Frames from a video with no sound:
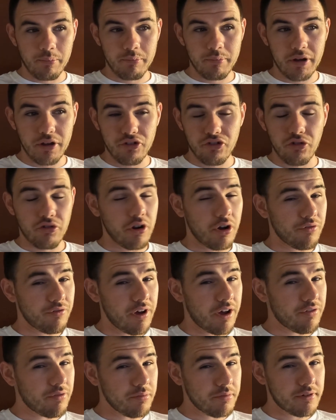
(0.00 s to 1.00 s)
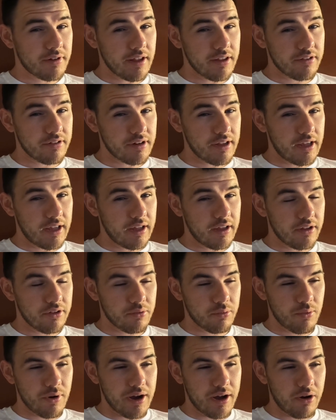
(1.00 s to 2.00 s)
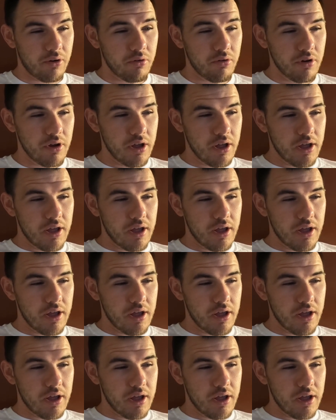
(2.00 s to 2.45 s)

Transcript: because you're not far from Disney as well,